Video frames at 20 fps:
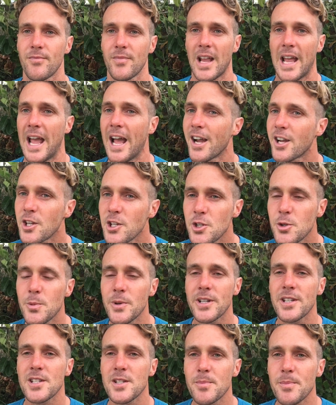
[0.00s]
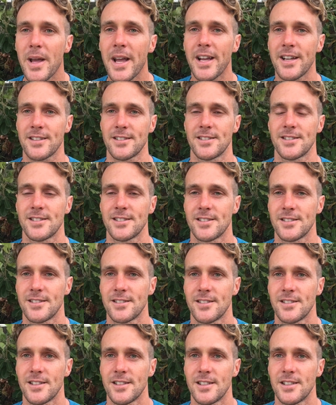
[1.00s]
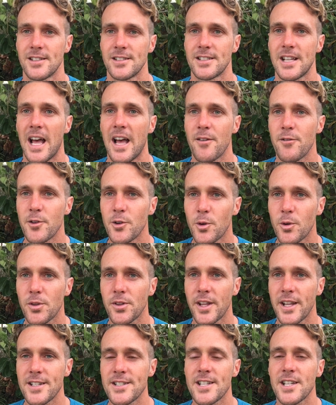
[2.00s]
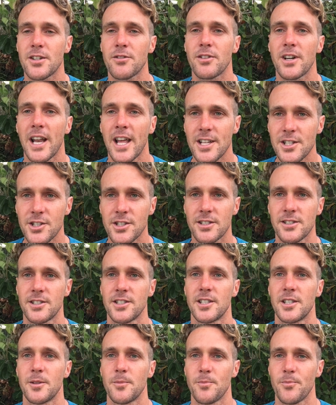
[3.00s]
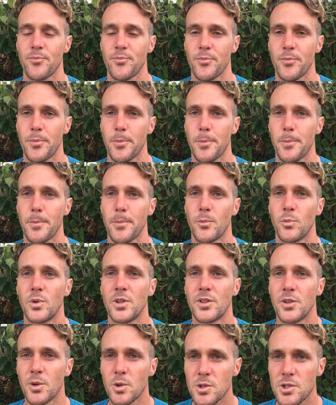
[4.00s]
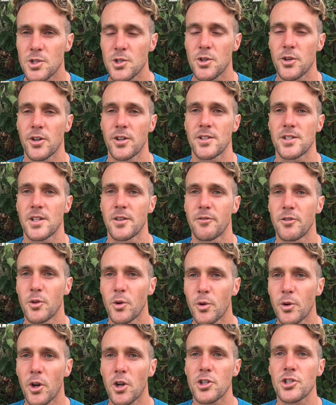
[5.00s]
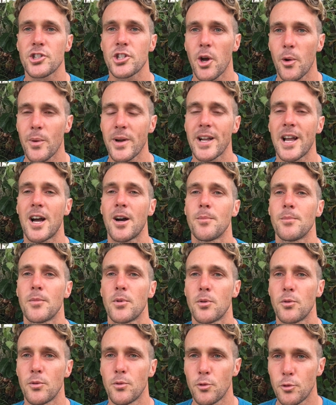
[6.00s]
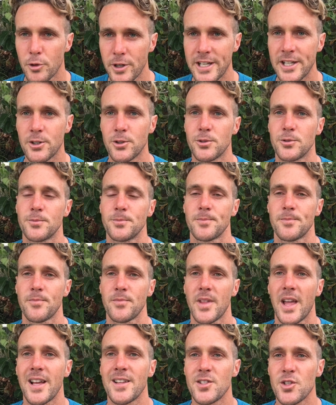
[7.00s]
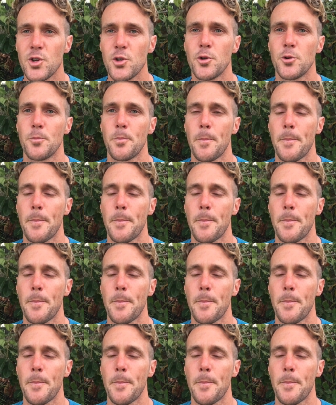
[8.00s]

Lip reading: How can you expect to have an authentic relationship with your students if you're not showing up real as you?